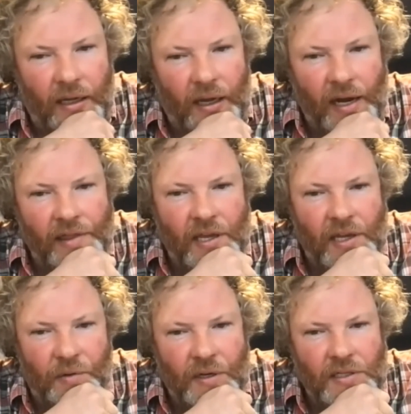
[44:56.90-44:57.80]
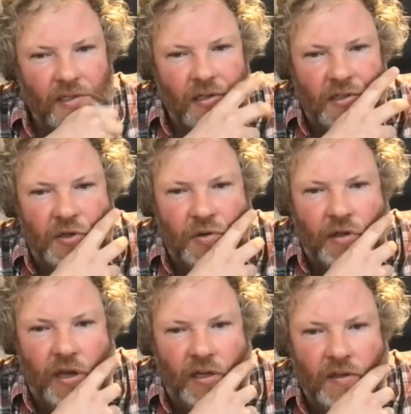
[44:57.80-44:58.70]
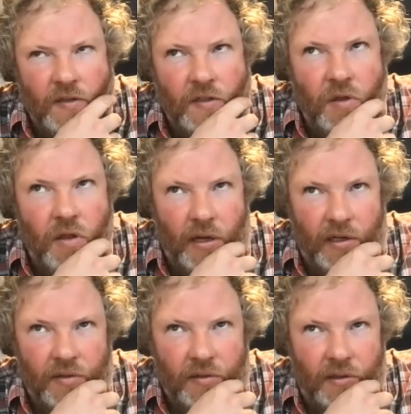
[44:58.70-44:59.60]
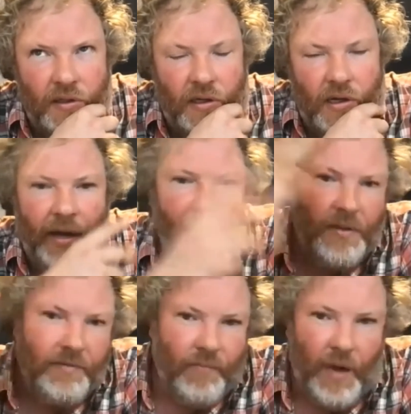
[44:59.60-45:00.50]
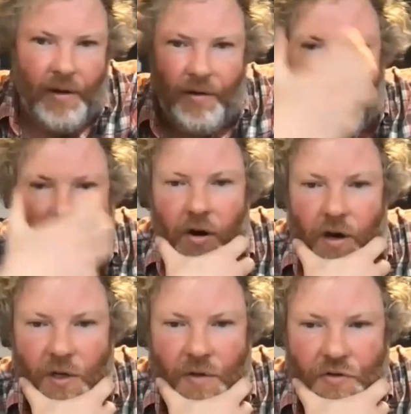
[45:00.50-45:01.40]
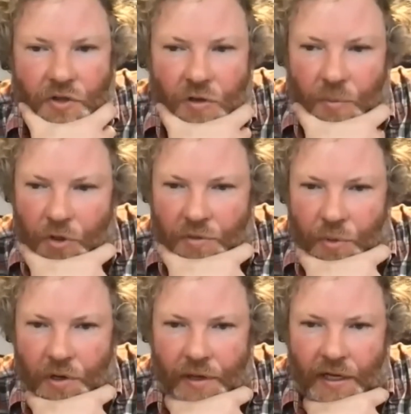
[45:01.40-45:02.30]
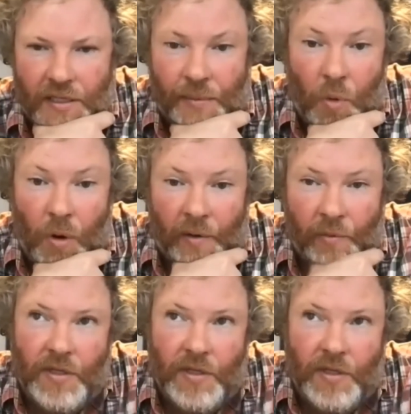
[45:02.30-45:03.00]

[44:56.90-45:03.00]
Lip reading: think it was the two things. I don't know. I would argue that two of the most important things. Number one was